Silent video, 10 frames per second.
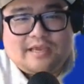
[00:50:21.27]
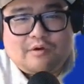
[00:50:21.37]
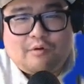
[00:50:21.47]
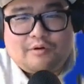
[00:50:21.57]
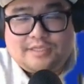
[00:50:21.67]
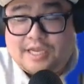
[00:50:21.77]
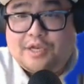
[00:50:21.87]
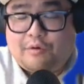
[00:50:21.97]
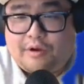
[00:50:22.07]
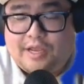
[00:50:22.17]
headquarters in
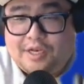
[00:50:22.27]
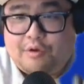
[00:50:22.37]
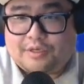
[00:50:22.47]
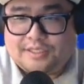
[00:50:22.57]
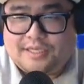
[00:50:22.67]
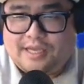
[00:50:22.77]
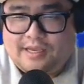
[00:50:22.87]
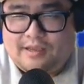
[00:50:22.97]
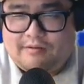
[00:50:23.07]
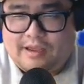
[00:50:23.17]
New York
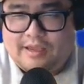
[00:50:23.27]
City, right?